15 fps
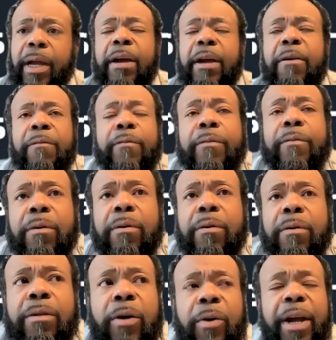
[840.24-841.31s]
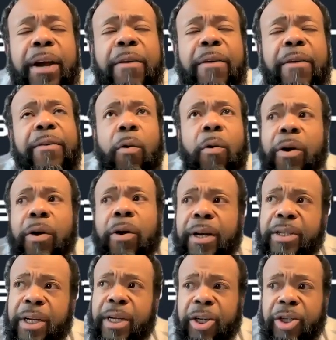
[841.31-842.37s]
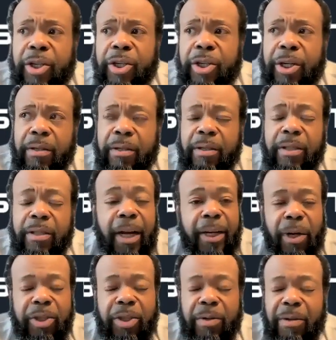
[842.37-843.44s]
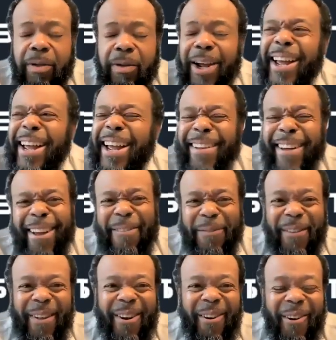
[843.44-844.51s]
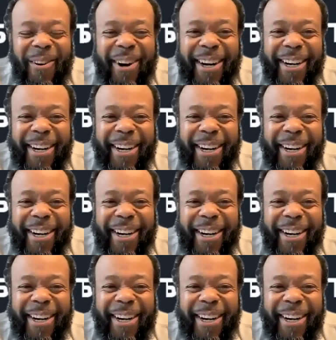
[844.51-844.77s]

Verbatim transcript: if so if an organization, last question, if, if an